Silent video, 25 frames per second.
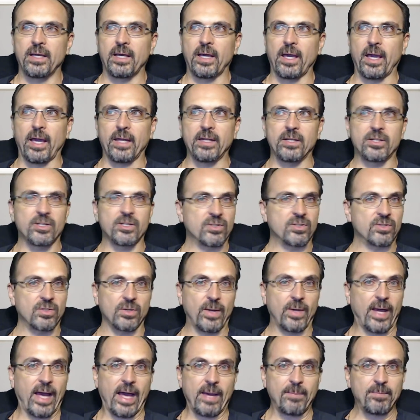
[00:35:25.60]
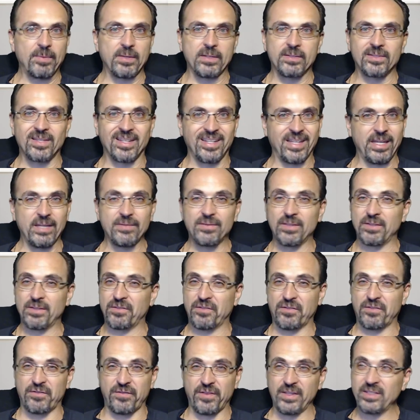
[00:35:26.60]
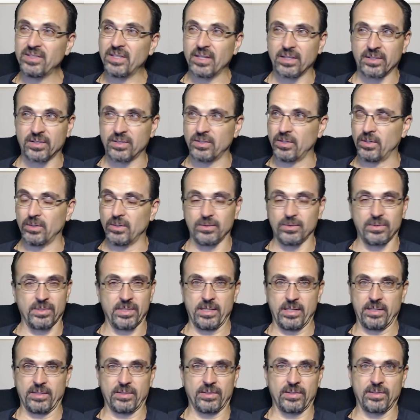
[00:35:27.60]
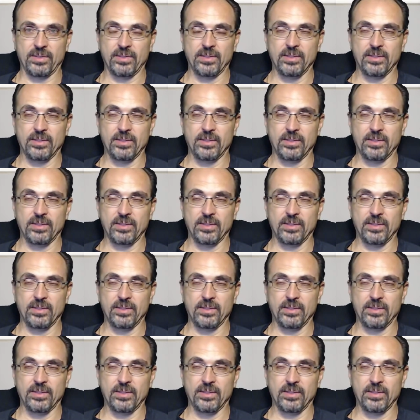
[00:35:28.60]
And it just so happens that even physics knows this,